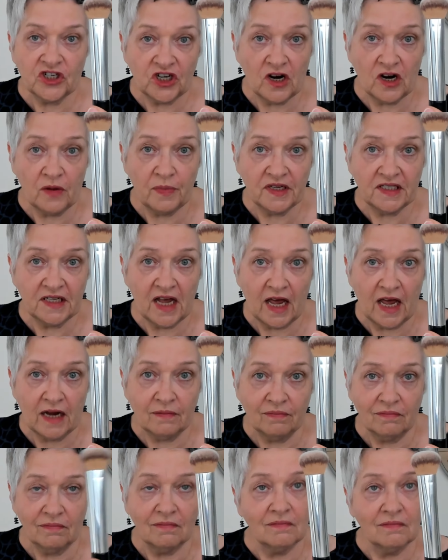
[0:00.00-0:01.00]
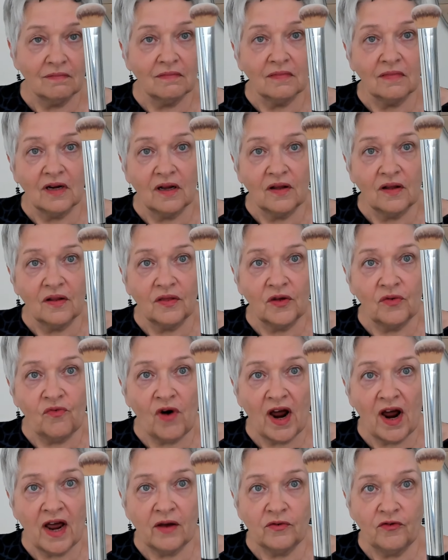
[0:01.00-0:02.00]
number 10, the
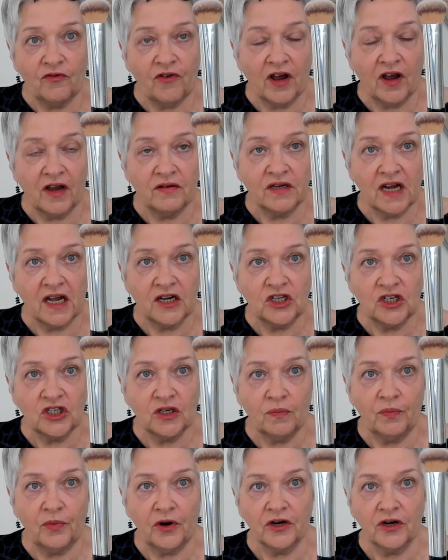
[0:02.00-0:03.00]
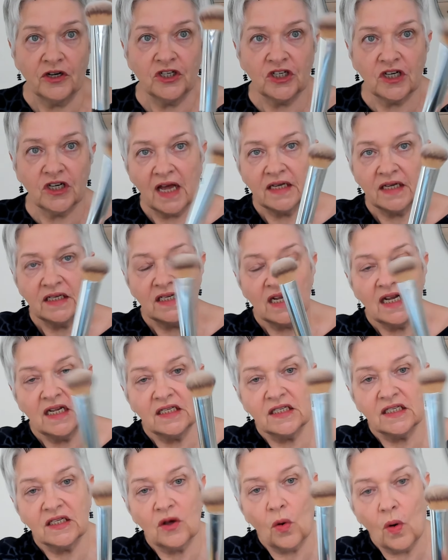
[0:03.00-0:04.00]
round foundation brush. And
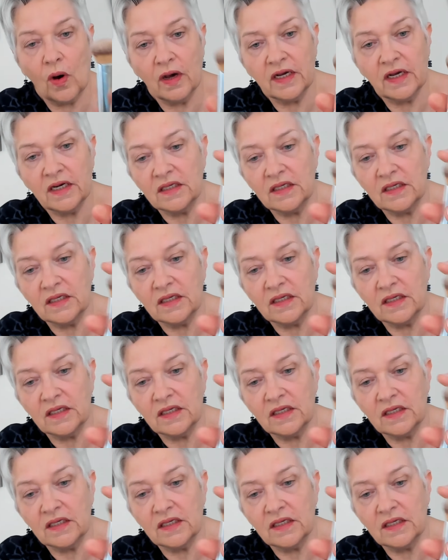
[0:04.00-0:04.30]
it's quite